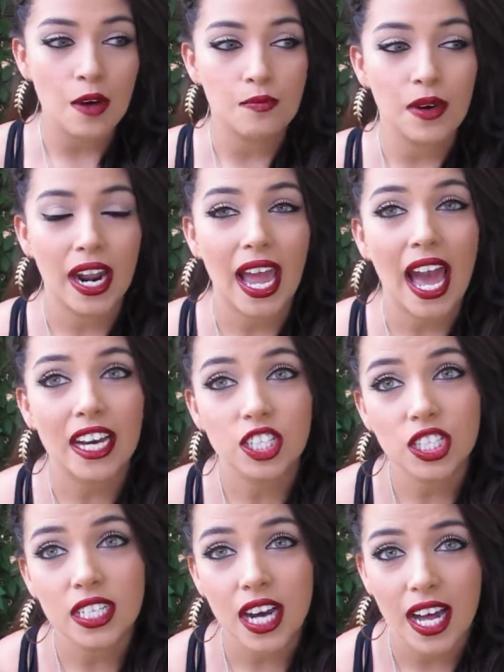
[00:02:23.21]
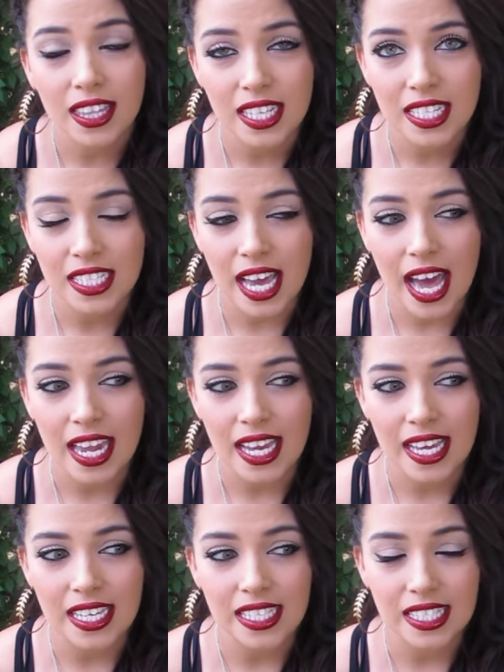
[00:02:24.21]
But I actually got this at
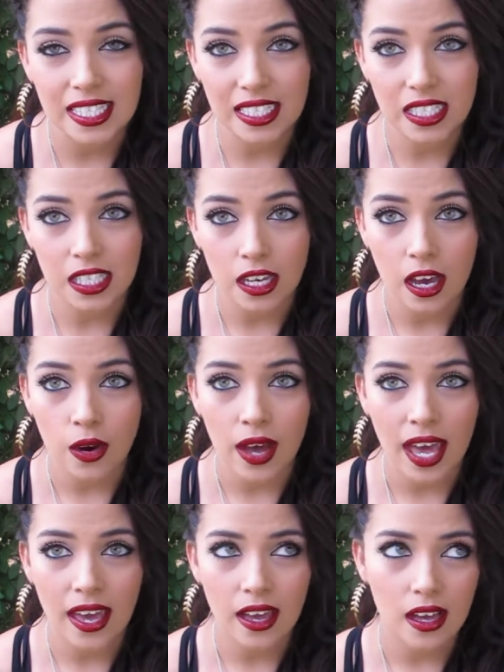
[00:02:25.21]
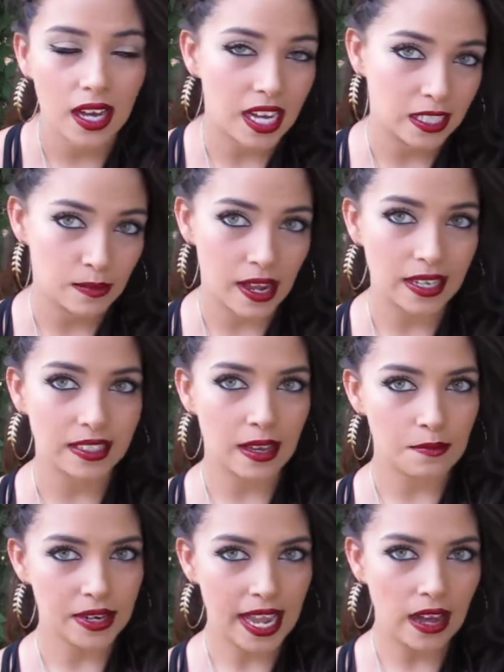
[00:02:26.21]
a CCO, a cosmetics
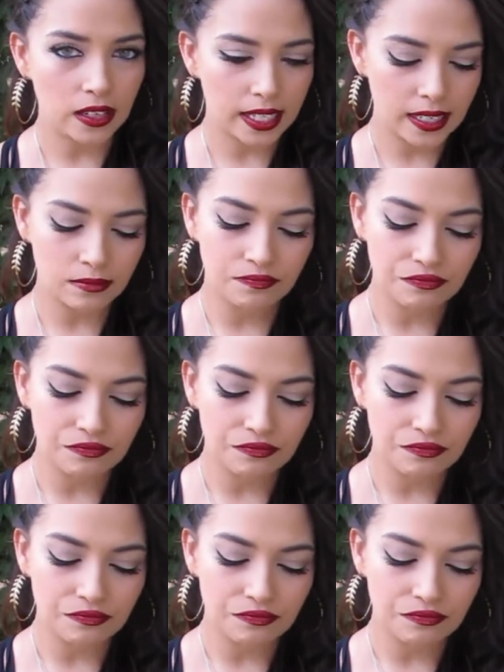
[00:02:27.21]
company outlet.